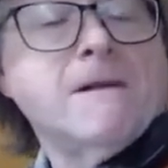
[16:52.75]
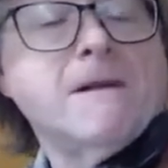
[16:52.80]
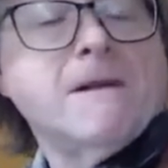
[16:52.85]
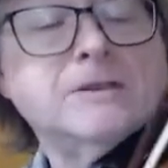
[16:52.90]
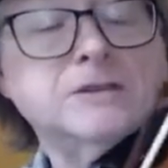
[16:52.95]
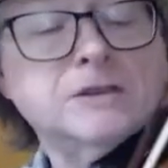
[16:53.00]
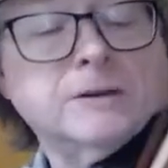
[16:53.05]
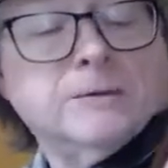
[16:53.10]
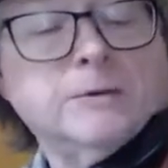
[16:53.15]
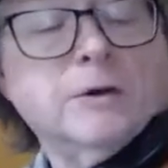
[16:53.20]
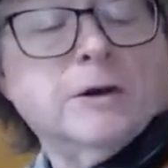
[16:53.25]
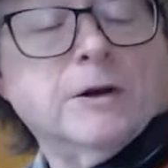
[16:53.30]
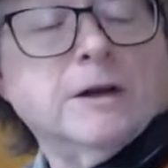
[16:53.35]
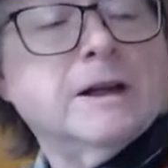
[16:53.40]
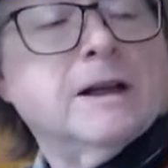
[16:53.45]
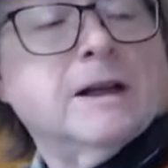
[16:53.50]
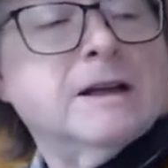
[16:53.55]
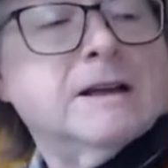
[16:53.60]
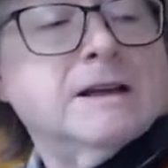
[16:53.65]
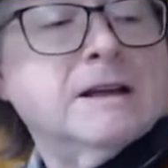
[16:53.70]
So I'm going
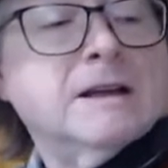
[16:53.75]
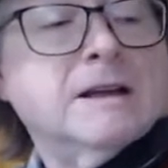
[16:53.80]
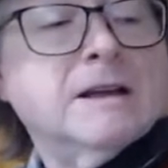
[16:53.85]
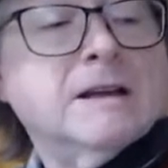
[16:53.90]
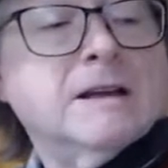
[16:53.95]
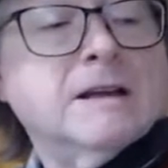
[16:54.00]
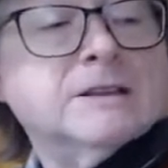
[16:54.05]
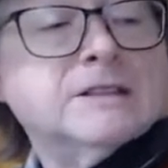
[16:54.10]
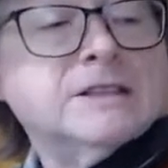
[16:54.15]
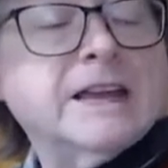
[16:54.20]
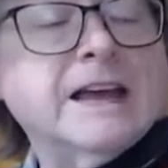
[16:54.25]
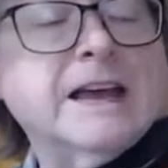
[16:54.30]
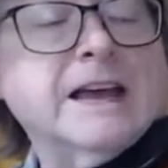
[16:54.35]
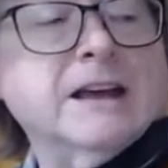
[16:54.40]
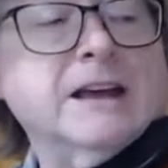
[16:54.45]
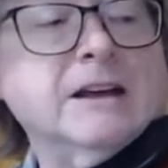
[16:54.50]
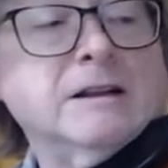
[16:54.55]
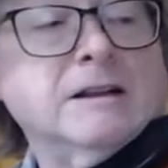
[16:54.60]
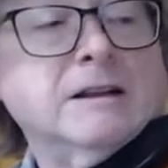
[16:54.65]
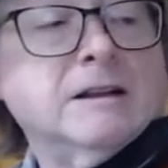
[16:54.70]

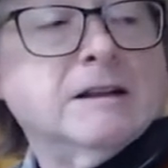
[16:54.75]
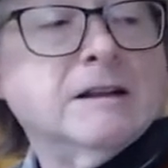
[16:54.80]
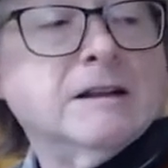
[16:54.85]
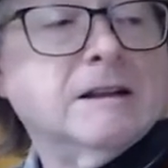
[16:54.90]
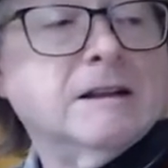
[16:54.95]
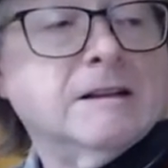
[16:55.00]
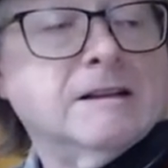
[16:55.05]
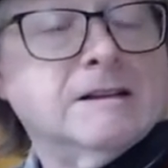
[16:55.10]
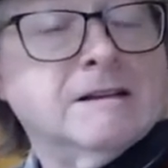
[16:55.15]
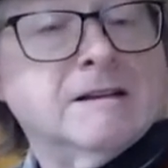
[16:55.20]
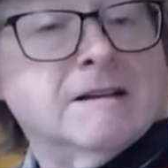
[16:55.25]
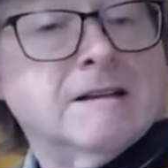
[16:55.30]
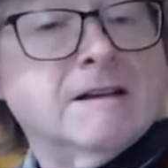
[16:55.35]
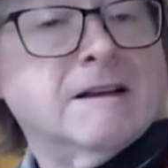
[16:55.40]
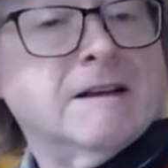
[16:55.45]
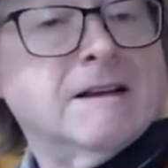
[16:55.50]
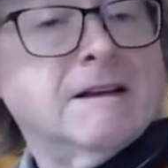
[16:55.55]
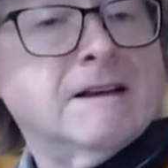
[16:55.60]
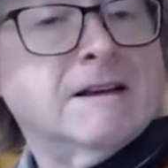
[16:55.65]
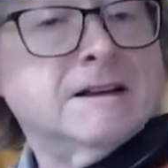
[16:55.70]
scale,
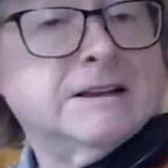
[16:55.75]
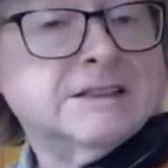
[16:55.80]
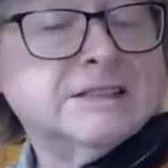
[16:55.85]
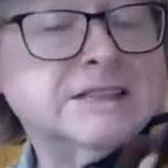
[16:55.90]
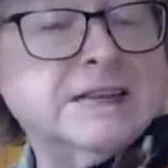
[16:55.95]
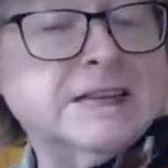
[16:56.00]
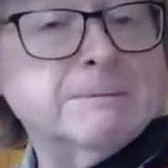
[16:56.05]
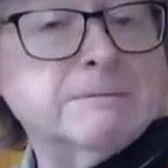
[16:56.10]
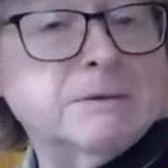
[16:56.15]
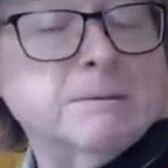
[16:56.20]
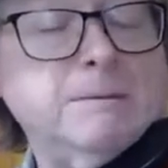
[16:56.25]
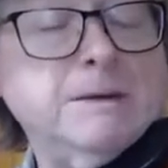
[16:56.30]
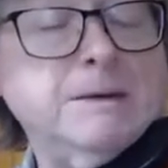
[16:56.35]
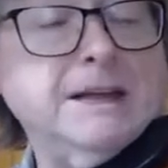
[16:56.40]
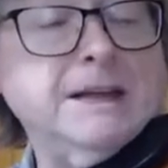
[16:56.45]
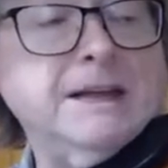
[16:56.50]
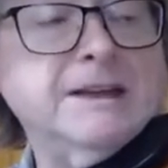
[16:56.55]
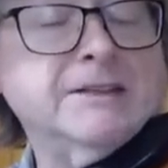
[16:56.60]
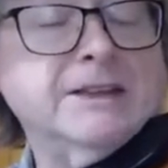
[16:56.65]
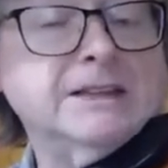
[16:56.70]
skip the
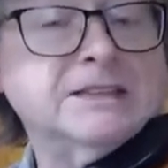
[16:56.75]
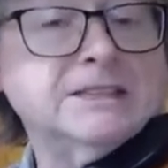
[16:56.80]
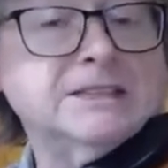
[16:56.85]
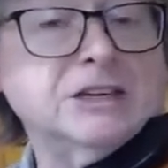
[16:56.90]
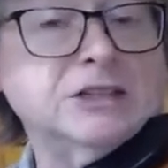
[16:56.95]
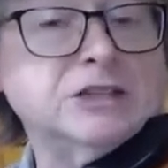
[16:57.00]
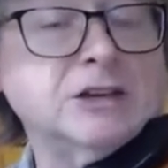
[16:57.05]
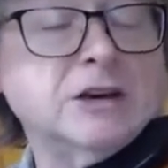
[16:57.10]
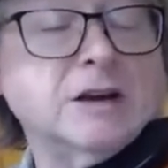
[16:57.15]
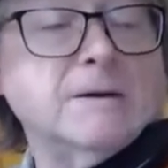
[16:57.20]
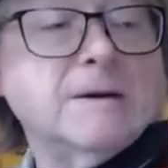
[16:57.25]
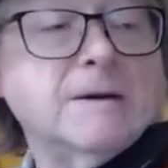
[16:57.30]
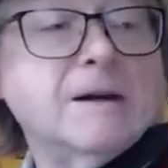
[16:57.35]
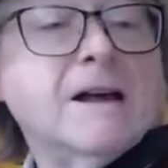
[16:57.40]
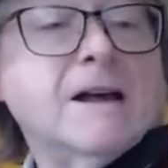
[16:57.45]
B, and then C sharp.